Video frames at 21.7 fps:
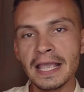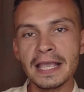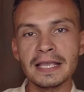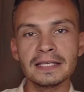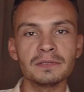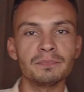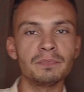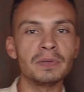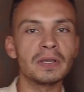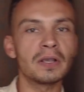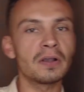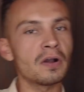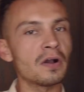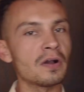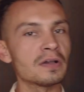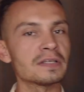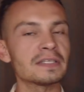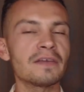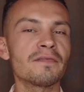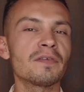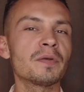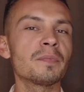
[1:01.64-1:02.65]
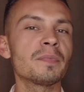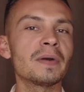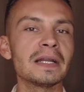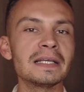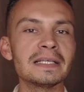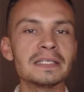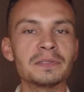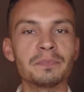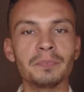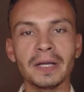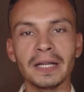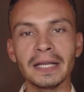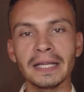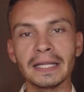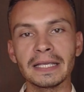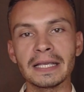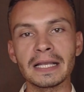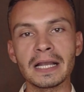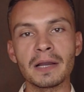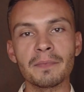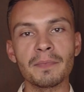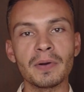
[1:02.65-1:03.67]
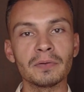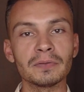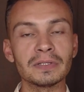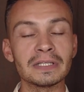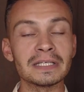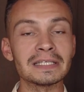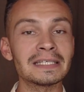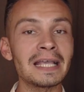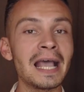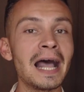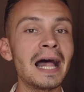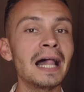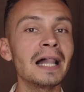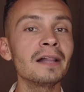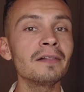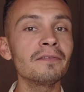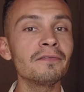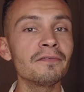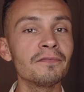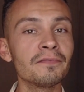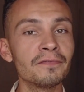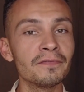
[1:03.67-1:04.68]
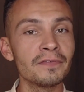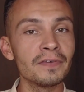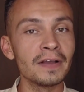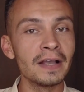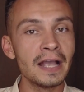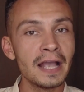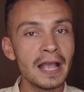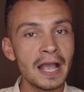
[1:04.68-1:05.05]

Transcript: is because everybody is panicking about this health